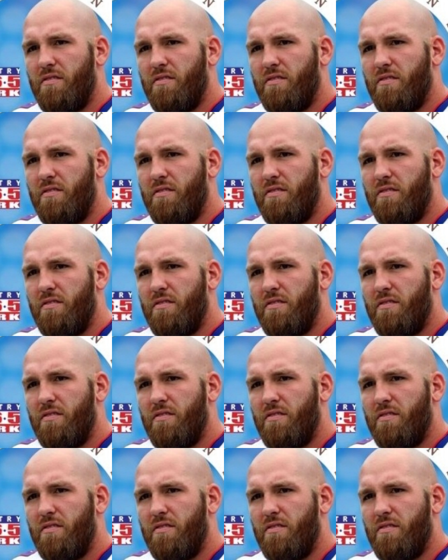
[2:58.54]

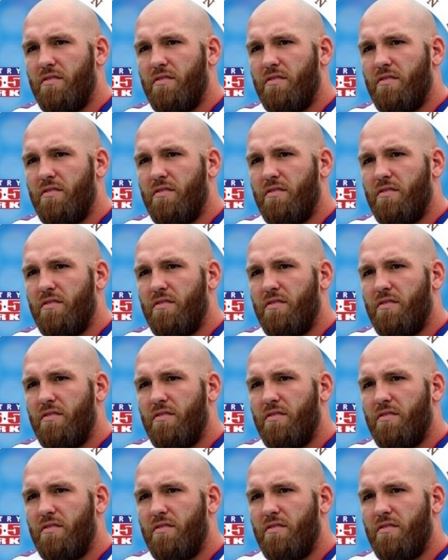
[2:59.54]

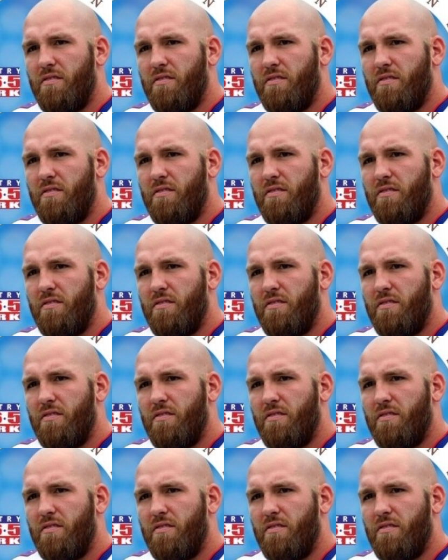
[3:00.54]
[no speech]